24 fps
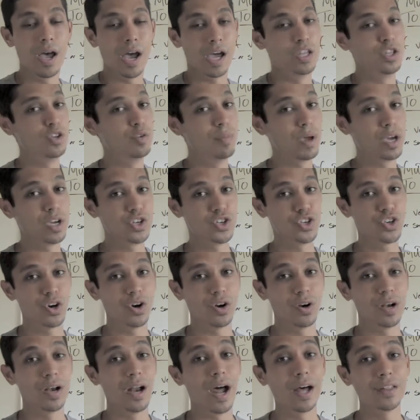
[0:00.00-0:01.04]
And you make
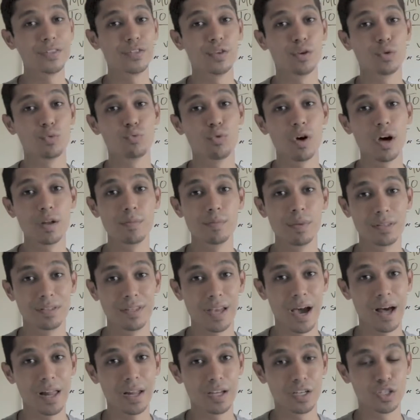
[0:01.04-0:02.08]
sure not to run
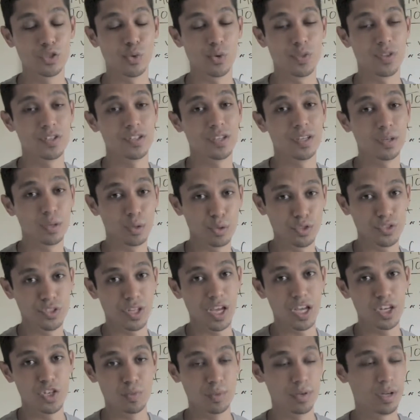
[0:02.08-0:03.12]
metallics with single
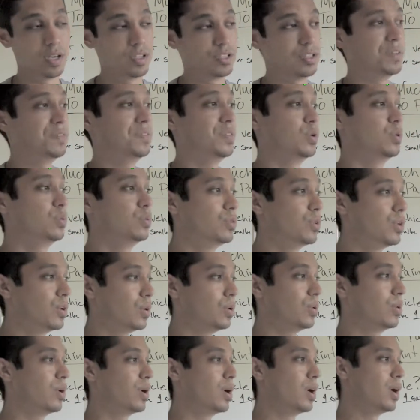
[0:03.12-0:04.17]
stage, because if you
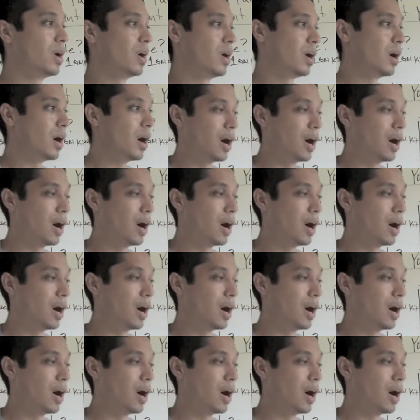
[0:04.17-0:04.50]
do,